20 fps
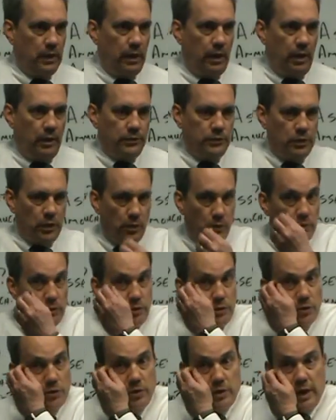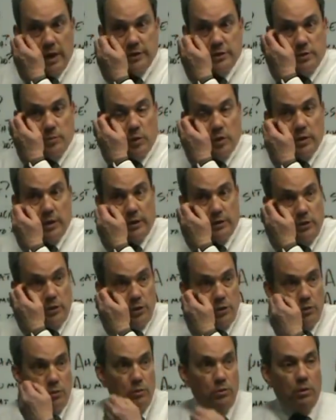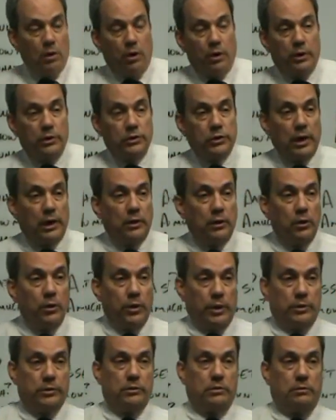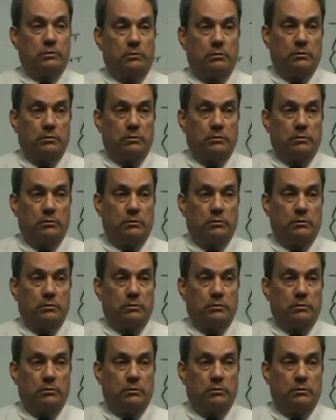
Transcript: And so your customer and you are in St. Louis.